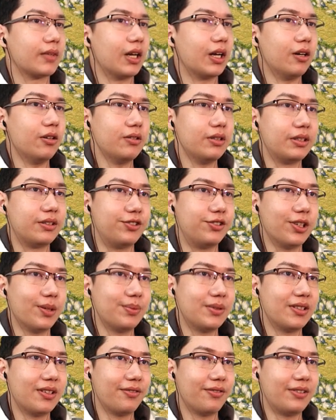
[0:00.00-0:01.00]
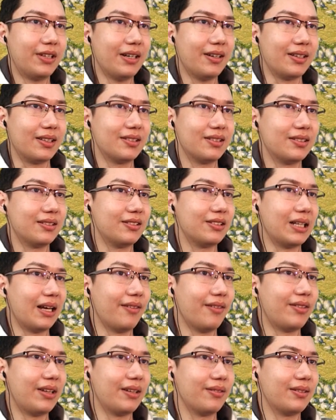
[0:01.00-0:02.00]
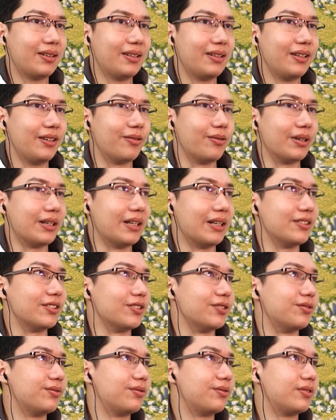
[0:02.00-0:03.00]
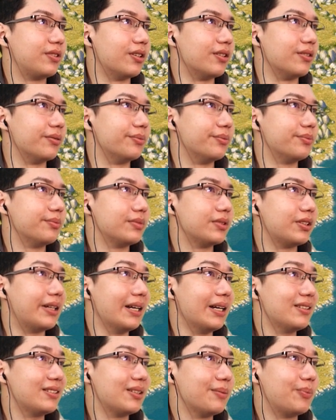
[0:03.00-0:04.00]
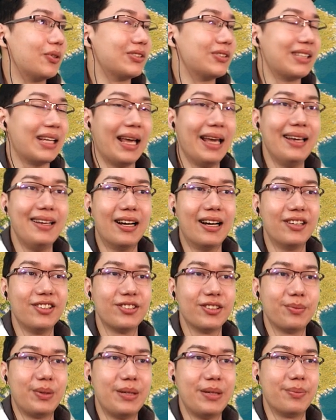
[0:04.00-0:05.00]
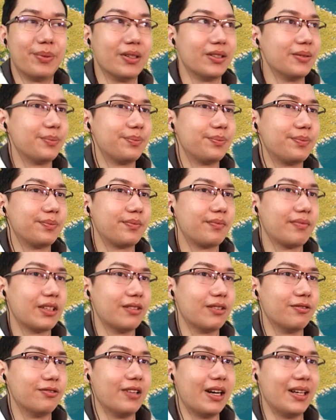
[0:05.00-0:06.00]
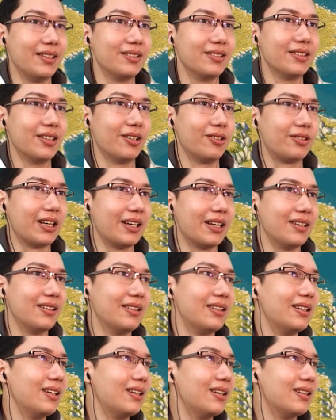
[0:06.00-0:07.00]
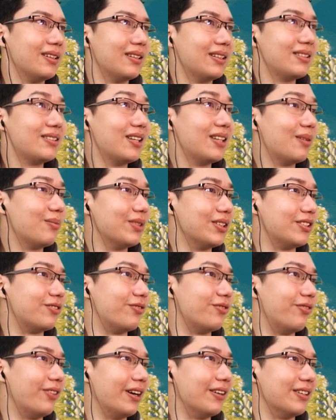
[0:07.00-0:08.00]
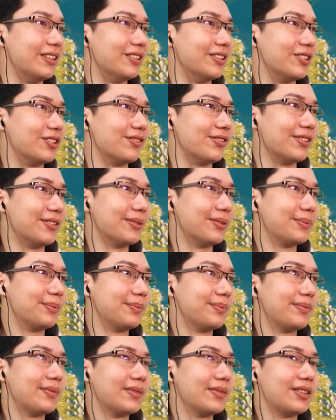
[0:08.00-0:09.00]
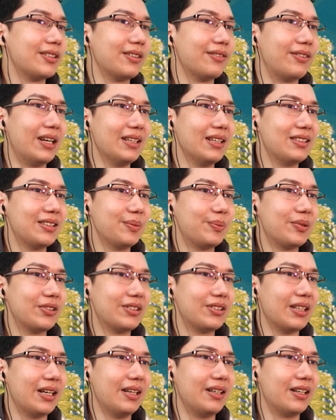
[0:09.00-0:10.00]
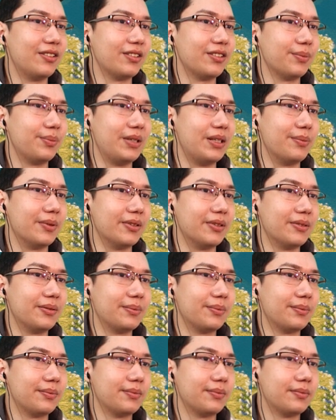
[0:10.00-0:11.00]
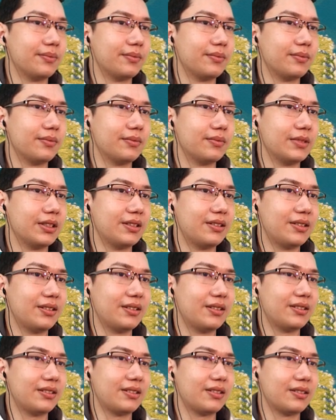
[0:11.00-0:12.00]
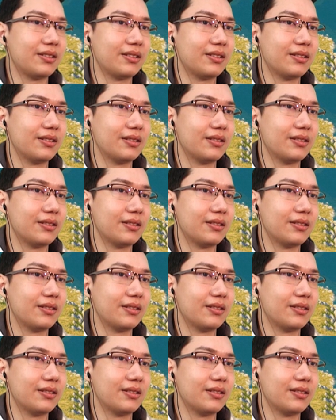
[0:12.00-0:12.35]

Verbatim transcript: Oh, it drops it off there. It doesn't have that thing where it has to go. So that supports 800 people. Right, okay. This number is very useful. So if that supports 800 people, this is